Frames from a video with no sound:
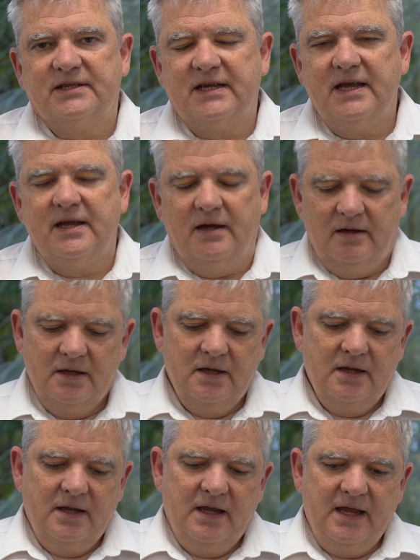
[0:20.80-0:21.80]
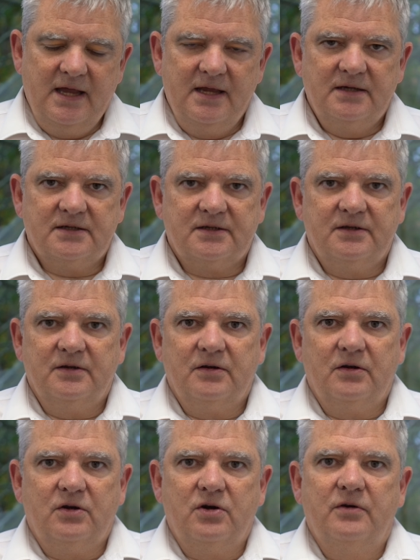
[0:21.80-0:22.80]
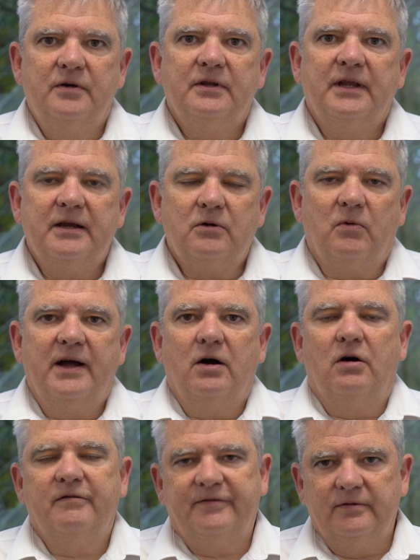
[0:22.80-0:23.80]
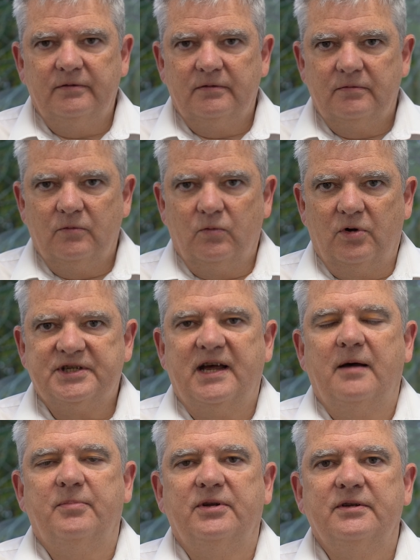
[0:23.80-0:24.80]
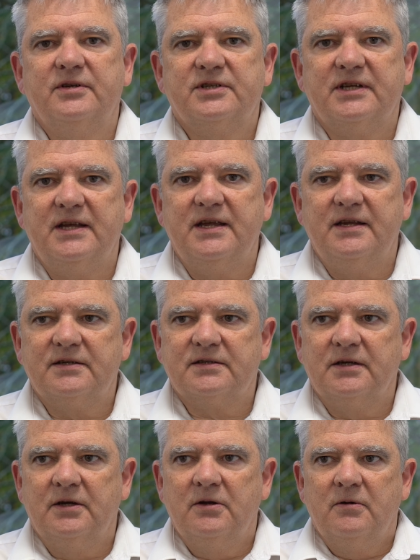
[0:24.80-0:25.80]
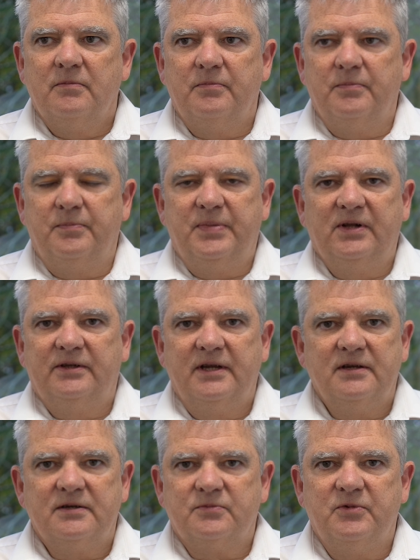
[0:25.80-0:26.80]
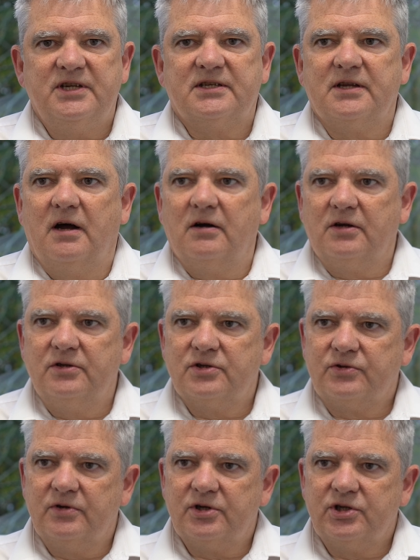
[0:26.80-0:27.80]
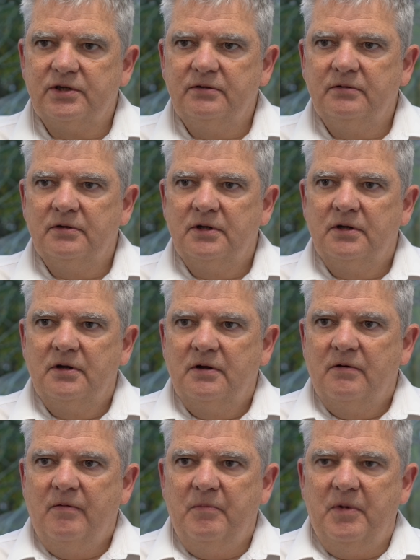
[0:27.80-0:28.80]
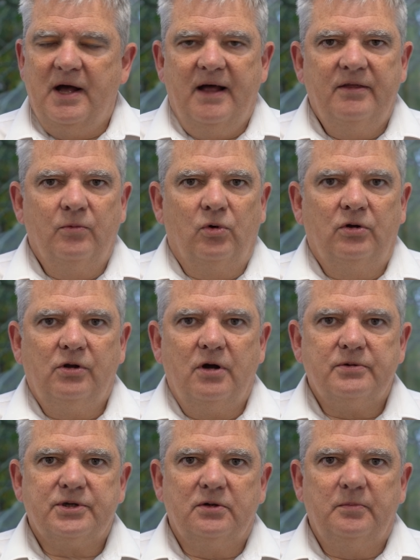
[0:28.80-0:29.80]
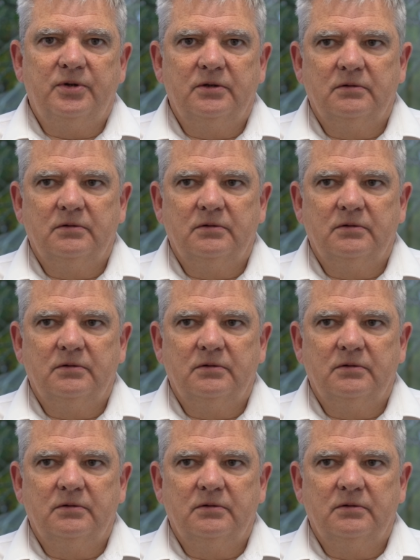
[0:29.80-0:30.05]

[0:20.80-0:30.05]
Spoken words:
here is that currently quite often what happens is buildings, we start construction and the wall goes up,